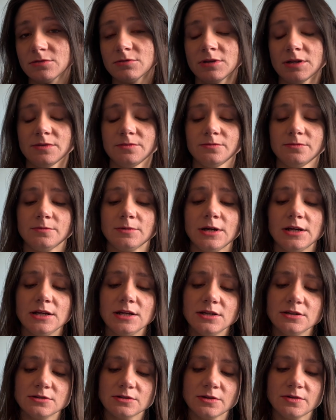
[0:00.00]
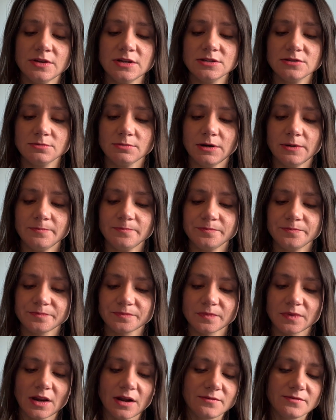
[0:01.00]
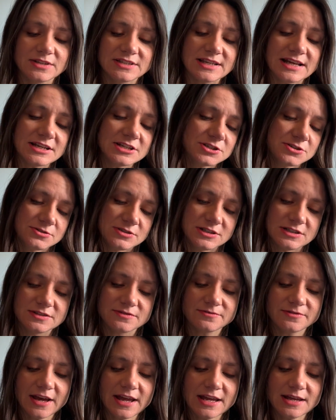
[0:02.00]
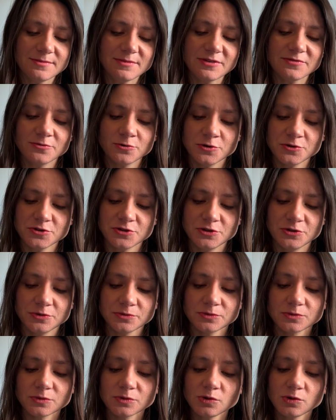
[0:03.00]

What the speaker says: Great read. So this one, for centuries, fame and fortune